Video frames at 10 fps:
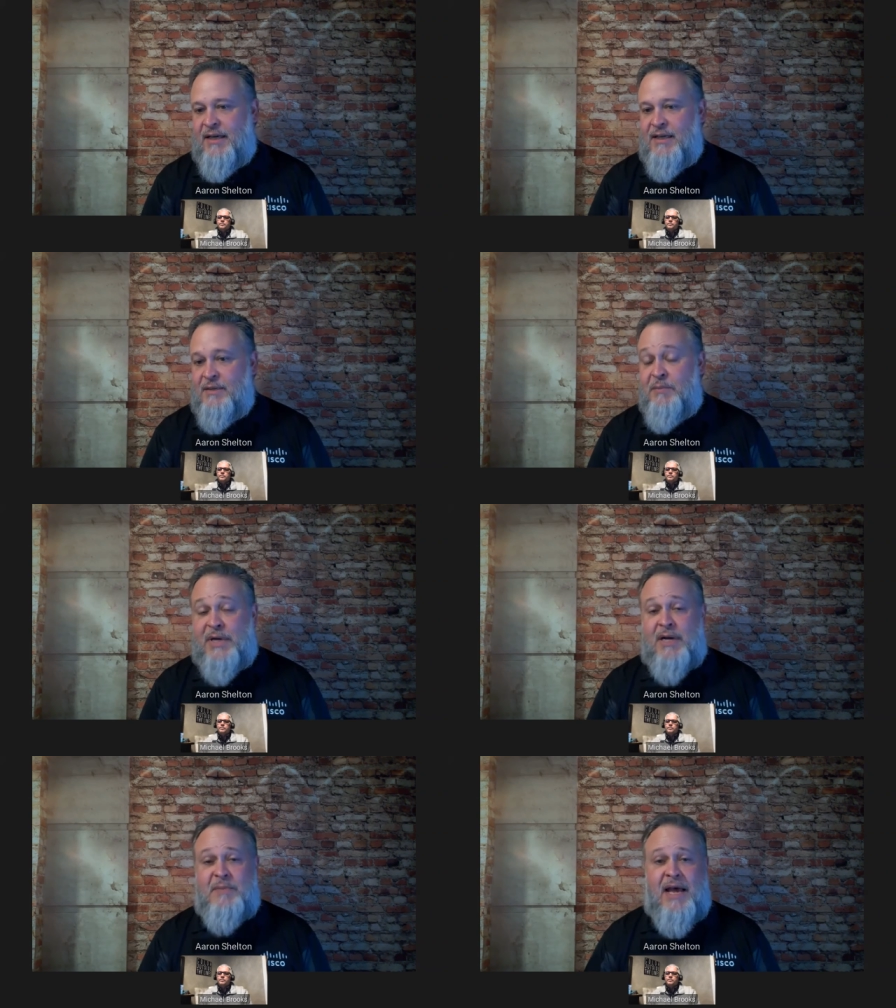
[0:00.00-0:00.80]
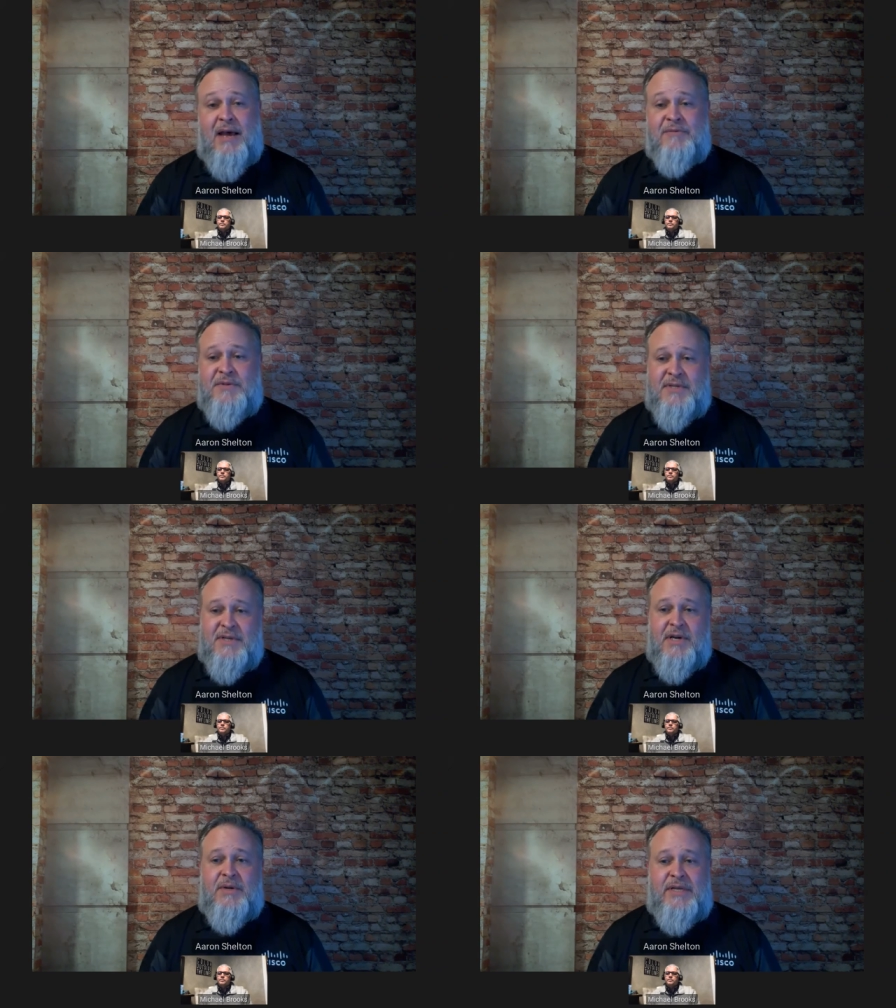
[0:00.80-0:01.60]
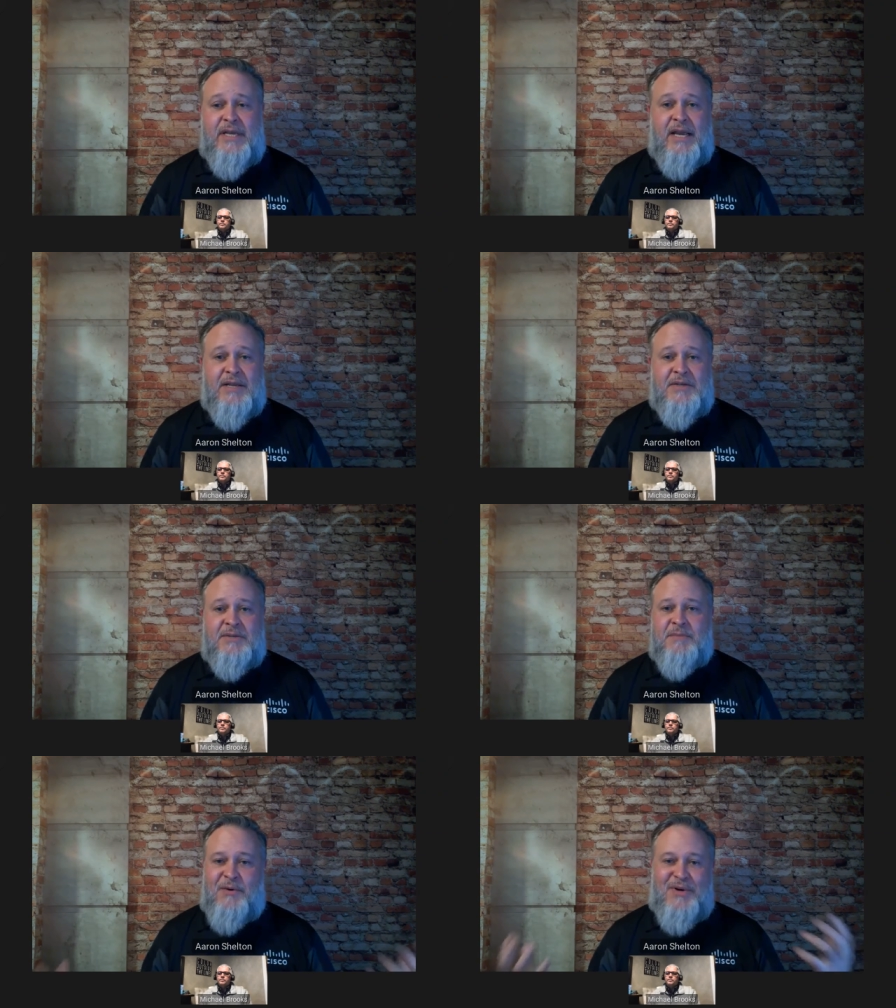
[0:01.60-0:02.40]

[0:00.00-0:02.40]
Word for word: Uh, but on behalf of Cisco and D&H,